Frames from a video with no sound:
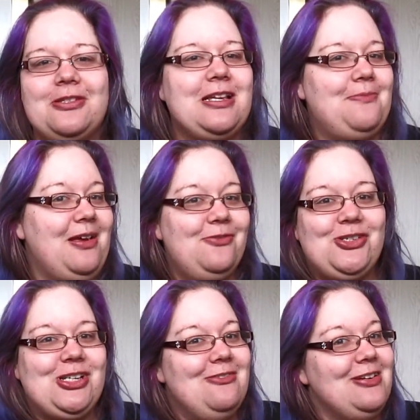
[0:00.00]
Some have
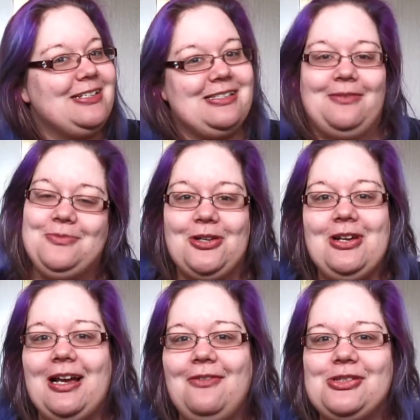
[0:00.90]
shearing, some don't
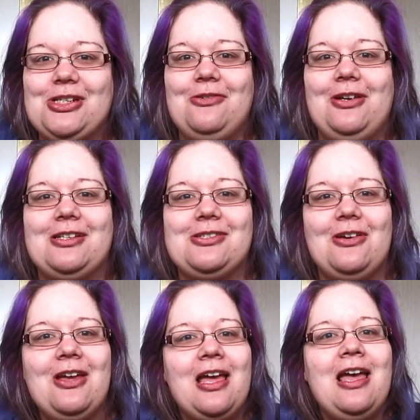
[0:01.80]
have shearing.
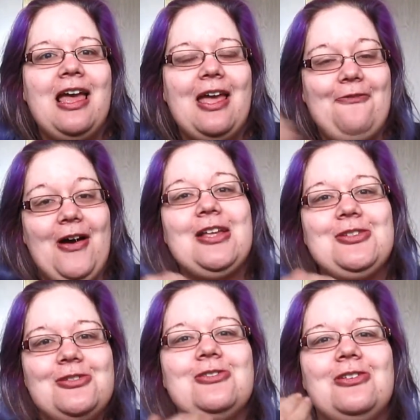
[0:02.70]
So if I
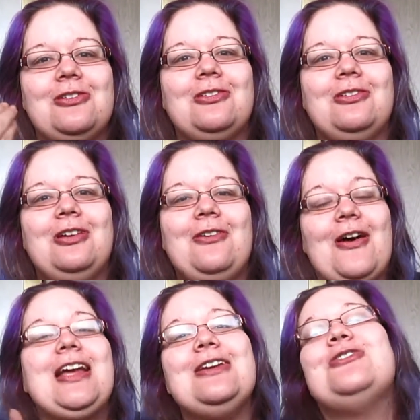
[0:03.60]
do not, if
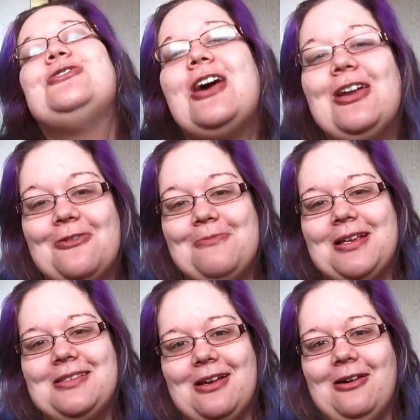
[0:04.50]
I cannot try it on
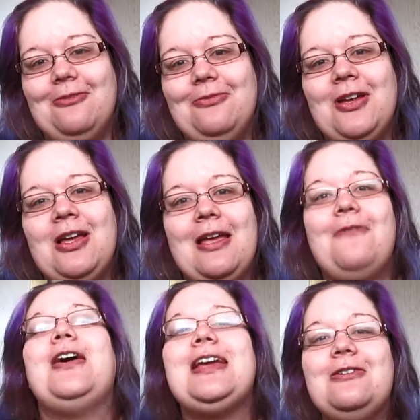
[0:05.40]
myself,
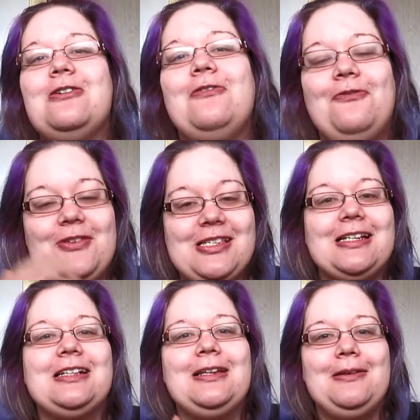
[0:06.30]
if I cannot
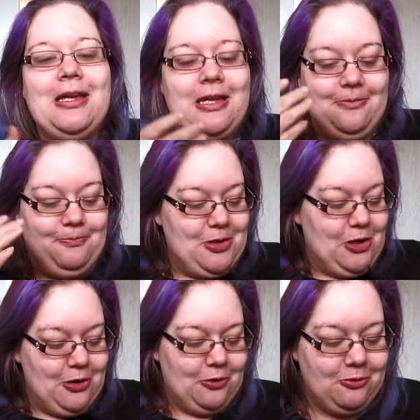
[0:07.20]
physically, you
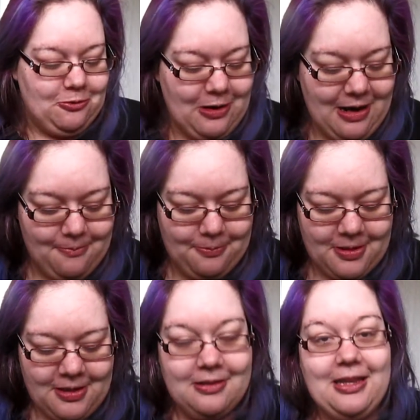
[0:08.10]
know, grab
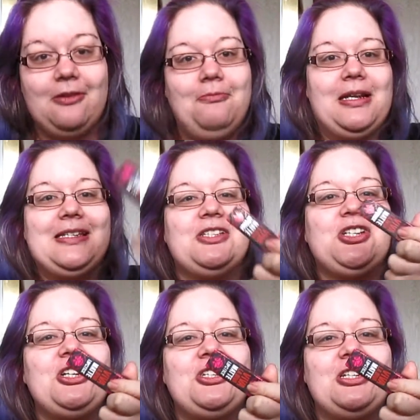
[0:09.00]
like my
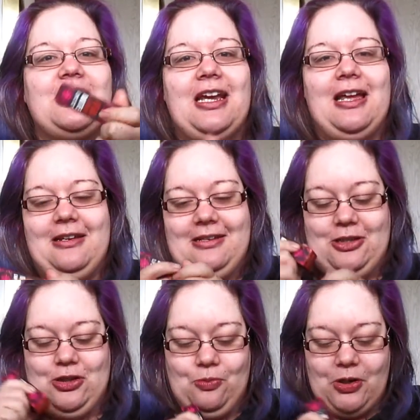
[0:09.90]
cheat and
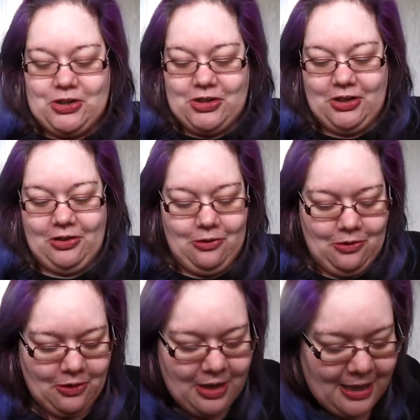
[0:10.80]
swatch it
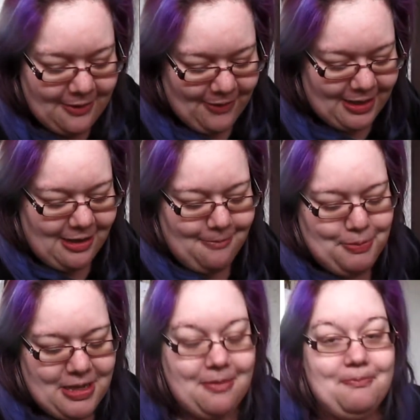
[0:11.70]
or if I can't
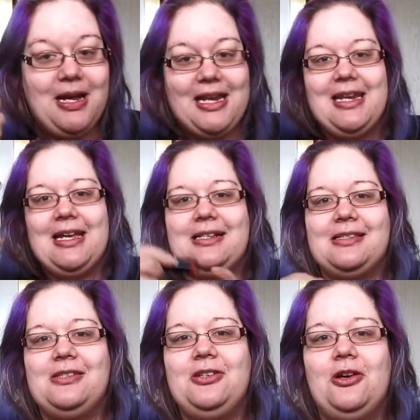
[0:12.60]
pick up my
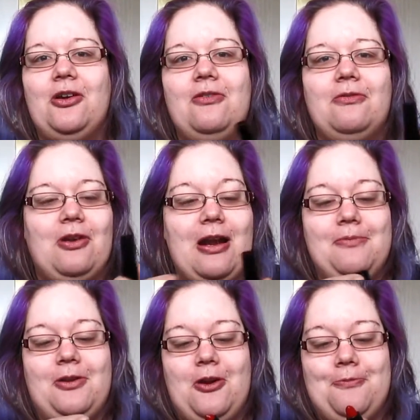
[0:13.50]
NYX, you know,
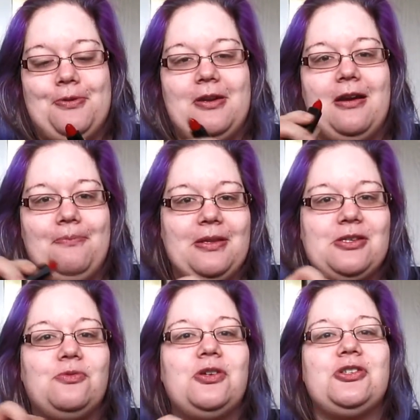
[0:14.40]
grab it, open it up and
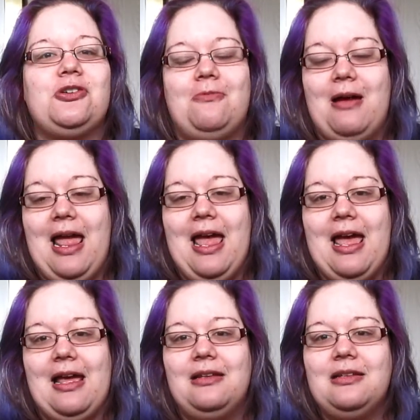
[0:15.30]
swatch it on my
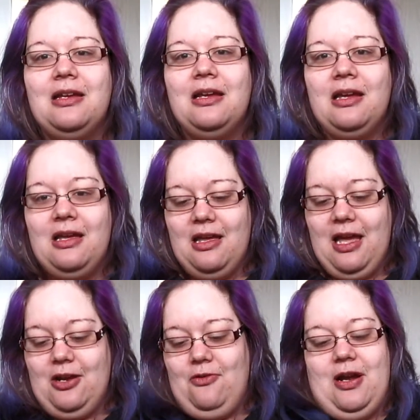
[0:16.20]
hand, how
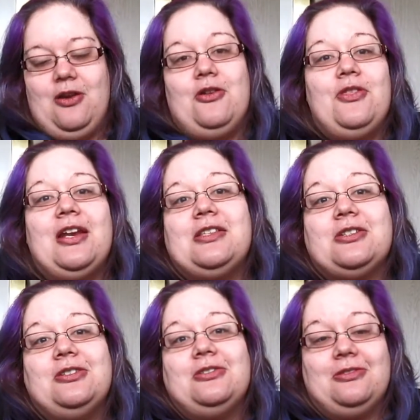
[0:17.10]
do I know that it's
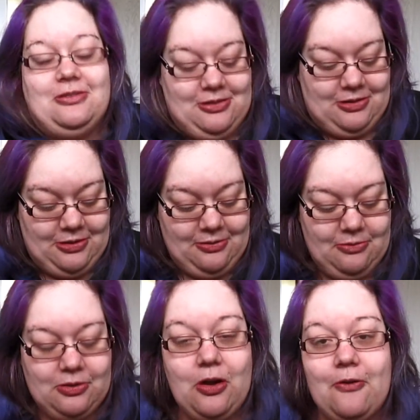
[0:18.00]
gonna, you know,
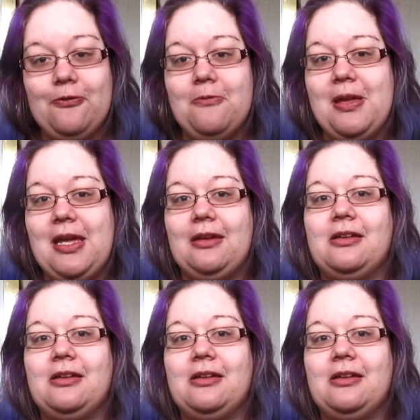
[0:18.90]
go for me?